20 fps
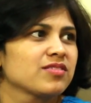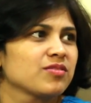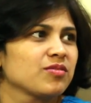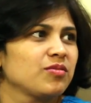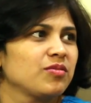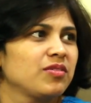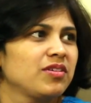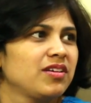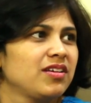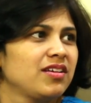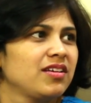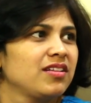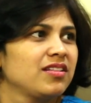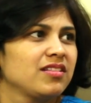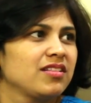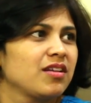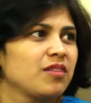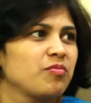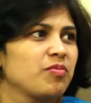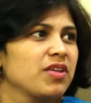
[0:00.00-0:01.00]
So
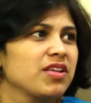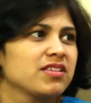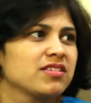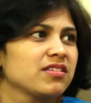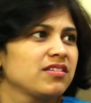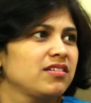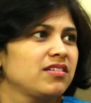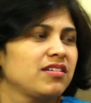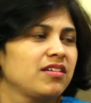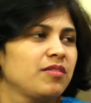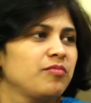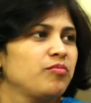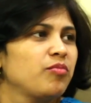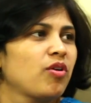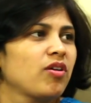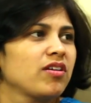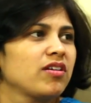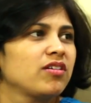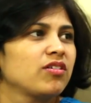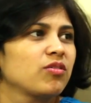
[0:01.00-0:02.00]
that plays an
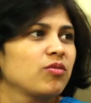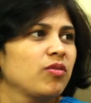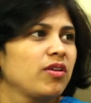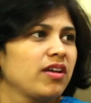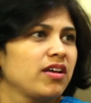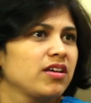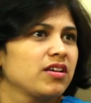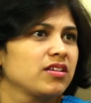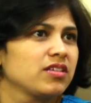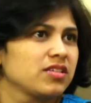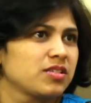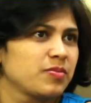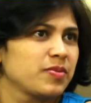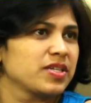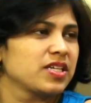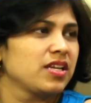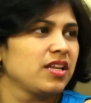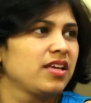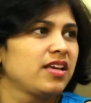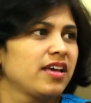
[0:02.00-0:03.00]
important role,
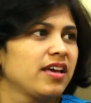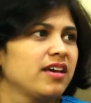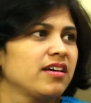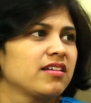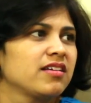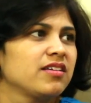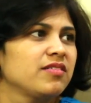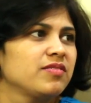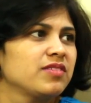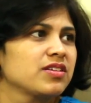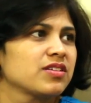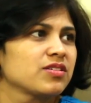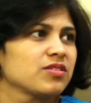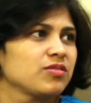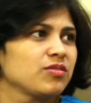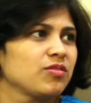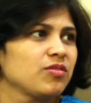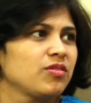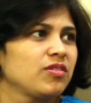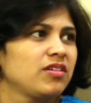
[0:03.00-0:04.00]
especially
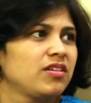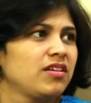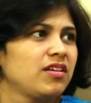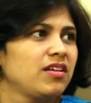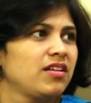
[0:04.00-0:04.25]
caregivers.